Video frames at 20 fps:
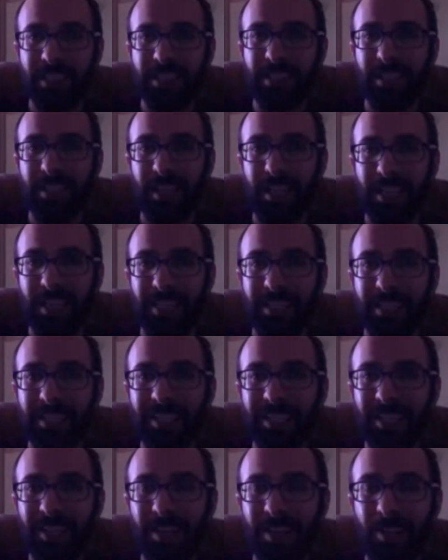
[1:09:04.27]
of this
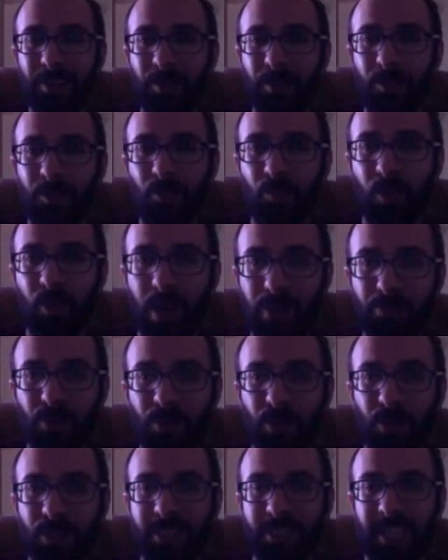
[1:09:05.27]
guy
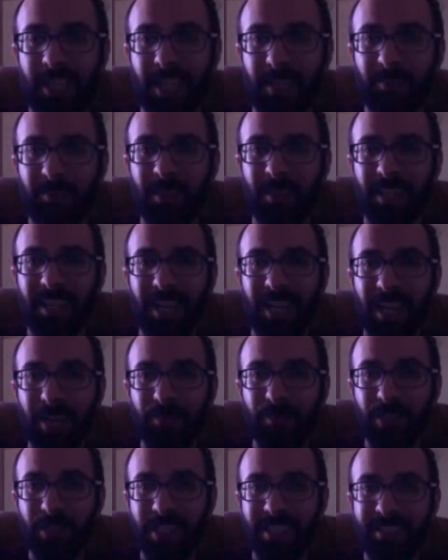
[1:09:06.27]
one more time.
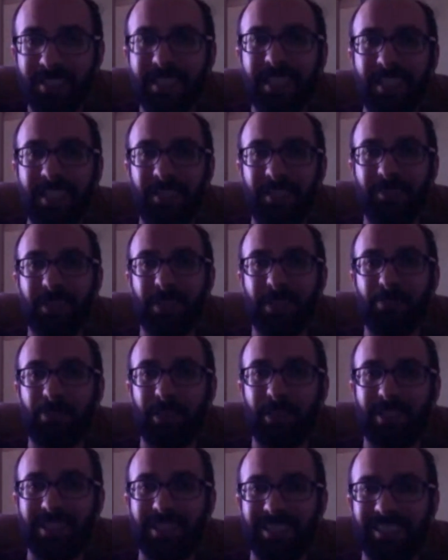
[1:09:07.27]
I'm just sick of
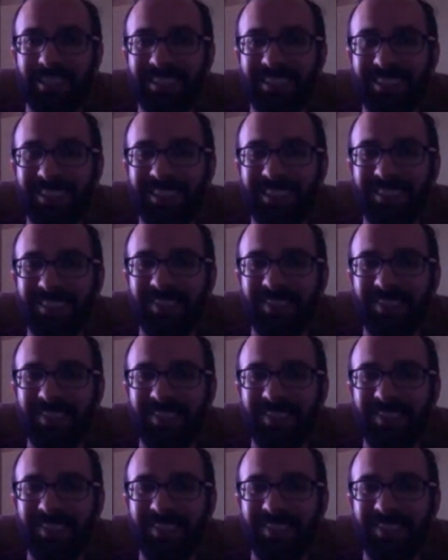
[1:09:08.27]
this person.